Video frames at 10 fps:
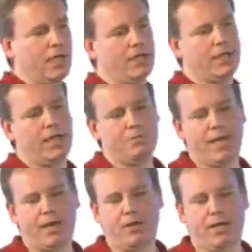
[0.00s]
it came
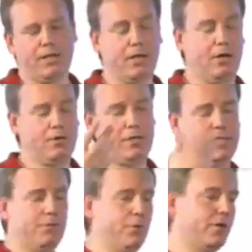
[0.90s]
down like, oh, it
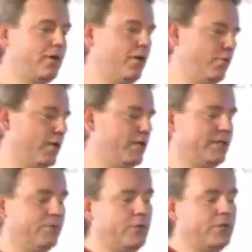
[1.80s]
didn't work. Oh, what
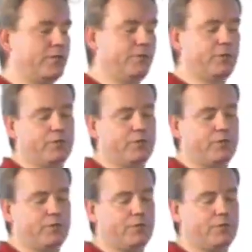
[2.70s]
didn't work? That was very